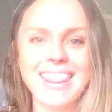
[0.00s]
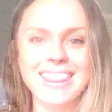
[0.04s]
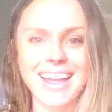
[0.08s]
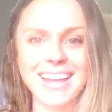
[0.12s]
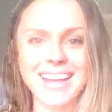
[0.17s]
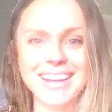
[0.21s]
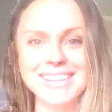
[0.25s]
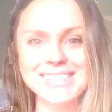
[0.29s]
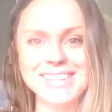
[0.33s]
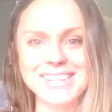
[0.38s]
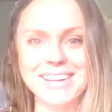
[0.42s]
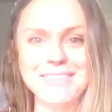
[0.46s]

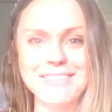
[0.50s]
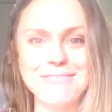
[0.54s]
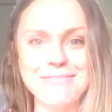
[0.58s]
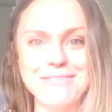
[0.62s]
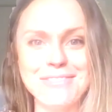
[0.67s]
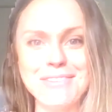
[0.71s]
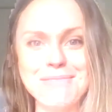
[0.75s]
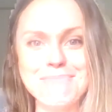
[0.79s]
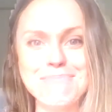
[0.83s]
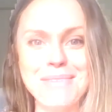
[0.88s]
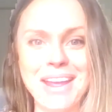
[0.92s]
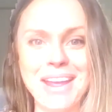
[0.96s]
That is it
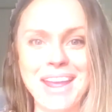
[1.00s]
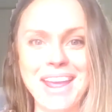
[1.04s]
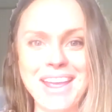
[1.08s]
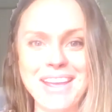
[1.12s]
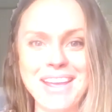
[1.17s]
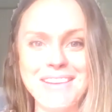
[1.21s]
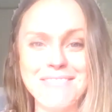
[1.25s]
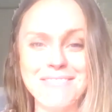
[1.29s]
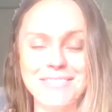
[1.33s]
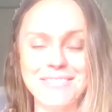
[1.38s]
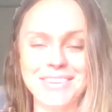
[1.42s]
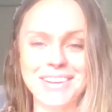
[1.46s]
from
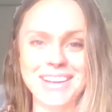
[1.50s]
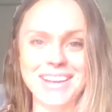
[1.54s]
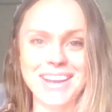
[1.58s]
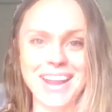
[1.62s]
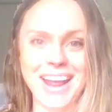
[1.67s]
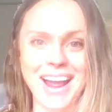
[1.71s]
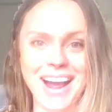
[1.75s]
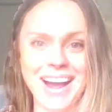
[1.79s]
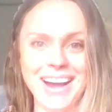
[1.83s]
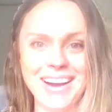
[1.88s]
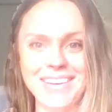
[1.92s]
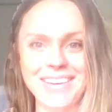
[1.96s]
me for
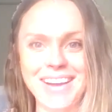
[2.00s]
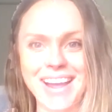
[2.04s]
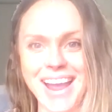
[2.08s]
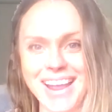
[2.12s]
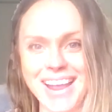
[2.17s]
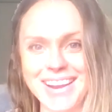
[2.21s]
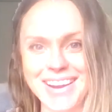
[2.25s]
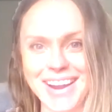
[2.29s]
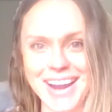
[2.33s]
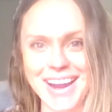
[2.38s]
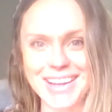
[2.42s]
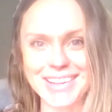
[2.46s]
now,
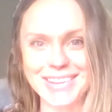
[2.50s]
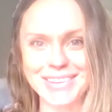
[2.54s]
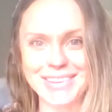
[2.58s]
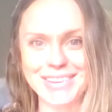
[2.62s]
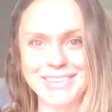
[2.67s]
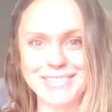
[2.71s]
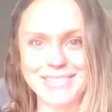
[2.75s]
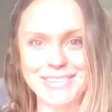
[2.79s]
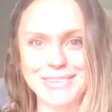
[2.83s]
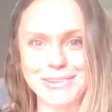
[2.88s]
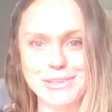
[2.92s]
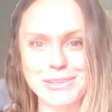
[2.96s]
and I
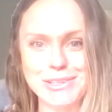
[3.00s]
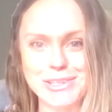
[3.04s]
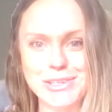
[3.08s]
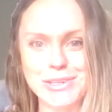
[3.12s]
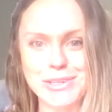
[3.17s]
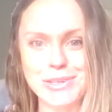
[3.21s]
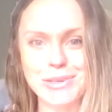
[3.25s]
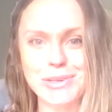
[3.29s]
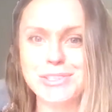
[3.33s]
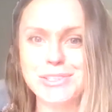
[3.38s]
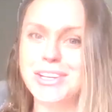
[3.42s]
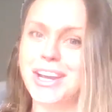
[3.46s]
look forward
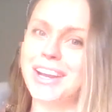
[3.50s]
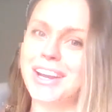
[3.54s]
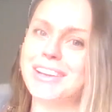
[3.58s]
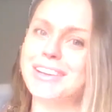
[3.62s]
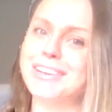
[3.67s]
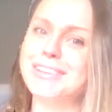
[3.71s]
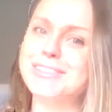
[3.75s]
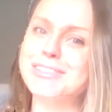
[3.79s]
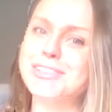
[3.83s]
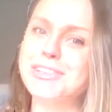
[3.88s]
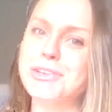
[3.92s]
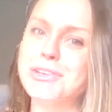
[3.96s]
to
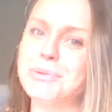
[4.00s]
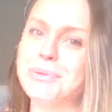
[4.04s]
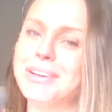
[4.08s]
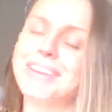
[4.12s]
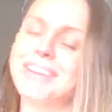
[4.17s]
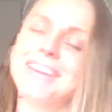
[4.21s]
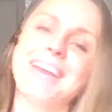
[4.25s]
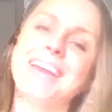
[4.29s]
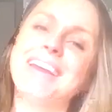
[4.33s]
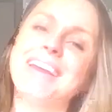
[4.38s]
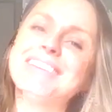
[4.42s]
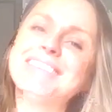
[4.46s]
chatting to you
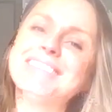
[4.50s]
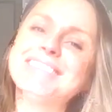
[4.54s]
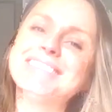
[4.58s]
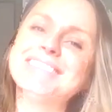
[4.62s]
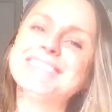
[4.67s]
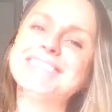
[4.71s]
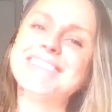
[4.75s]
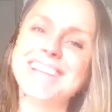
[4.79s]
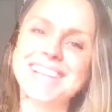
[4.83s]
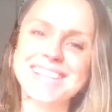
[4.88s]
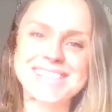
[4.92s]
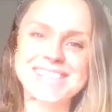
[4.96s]
again
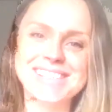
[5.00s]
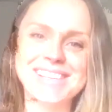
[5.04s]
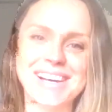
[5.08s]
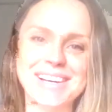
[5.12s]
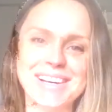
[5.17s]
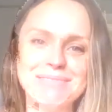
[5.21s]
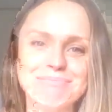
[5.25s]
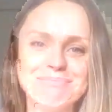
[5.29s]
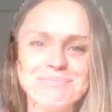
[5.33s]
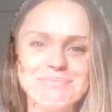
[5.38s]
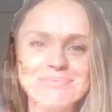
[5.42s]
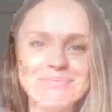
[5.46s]
next
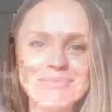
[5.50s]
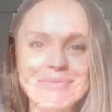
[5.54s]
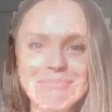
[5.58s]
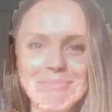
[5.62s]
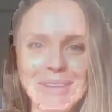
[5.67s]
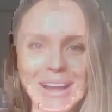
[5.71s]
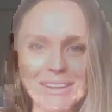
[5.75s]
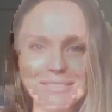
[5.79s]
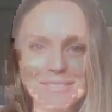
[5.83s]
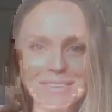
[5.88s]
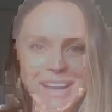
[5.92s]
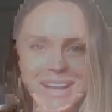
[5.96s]
time.
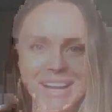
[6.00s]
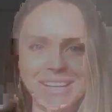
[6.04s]
Bye for